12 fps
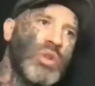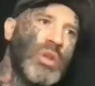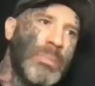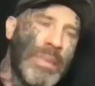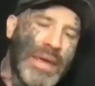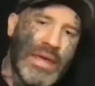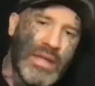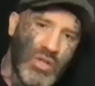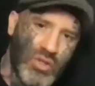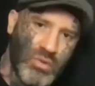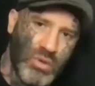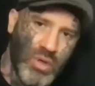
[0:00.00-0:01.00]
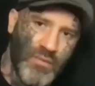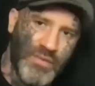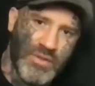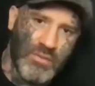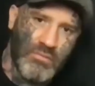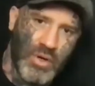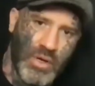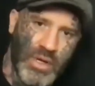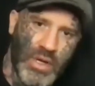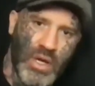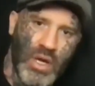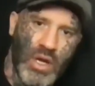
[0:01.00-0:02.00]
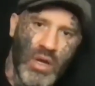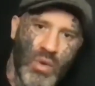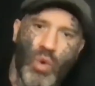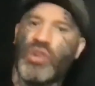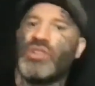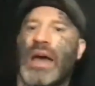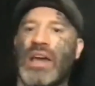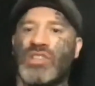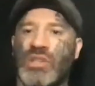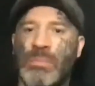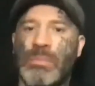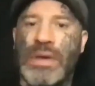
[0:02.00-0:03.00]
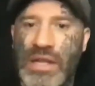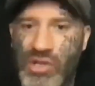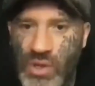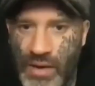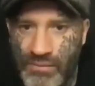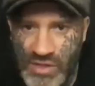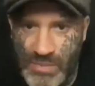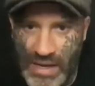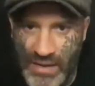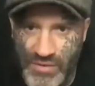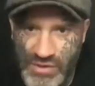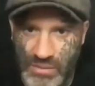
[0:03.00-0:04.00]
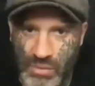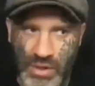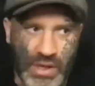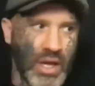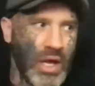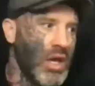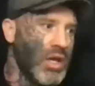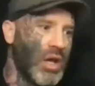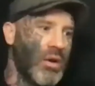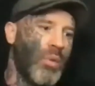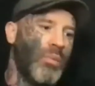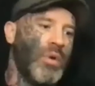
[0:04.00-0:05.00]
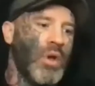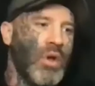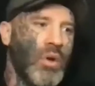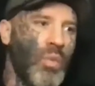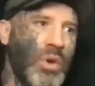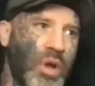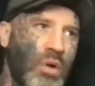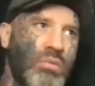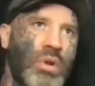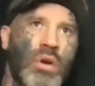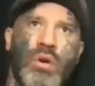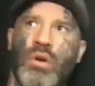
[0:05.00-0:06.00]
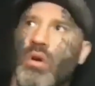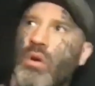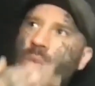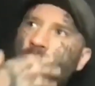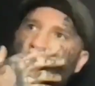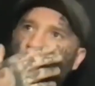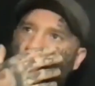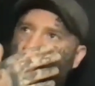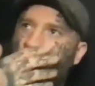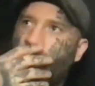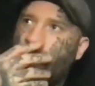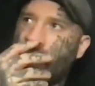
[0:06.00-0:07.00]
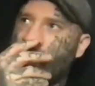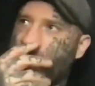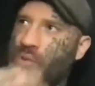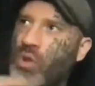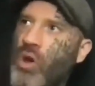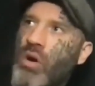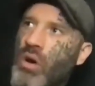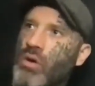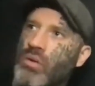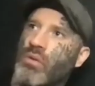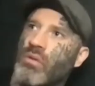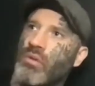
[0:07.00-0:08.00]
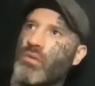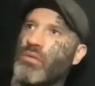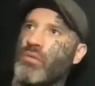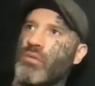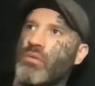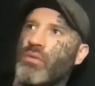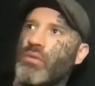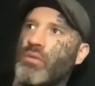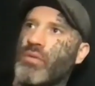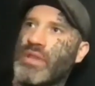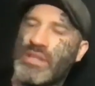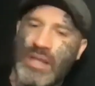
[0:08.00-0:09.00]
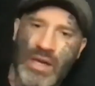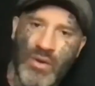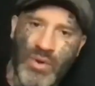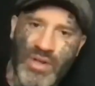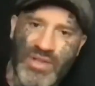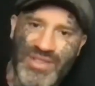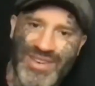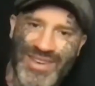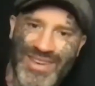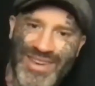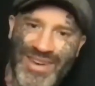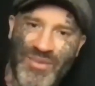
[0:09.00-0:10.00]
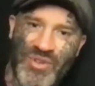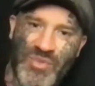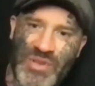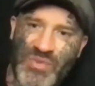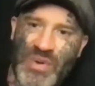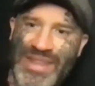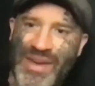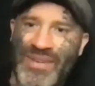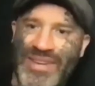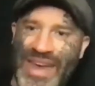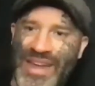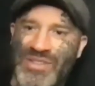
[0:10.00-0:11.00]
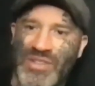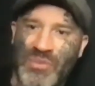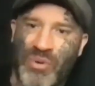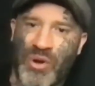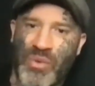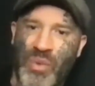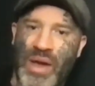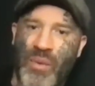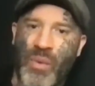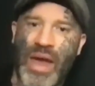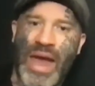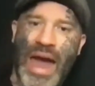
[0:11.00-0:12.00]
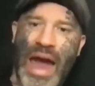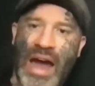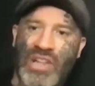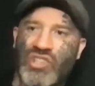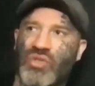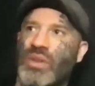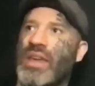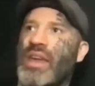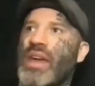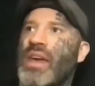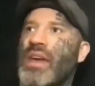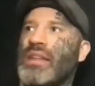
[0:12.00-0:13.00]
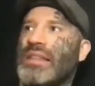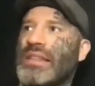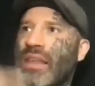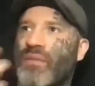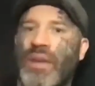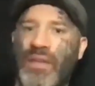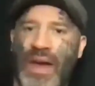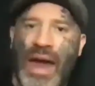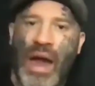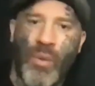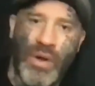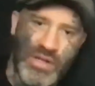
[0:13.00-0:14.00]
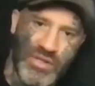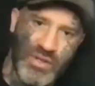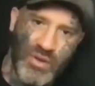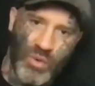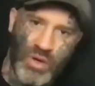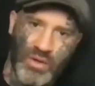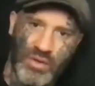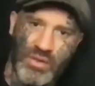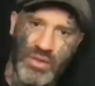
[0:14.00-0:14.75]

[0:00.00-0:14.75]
mean to love somebody. What does it actually mean to have respect for somebody? You know, and we don't explore this language, which means we never get to the point where we're actually living that out into the world.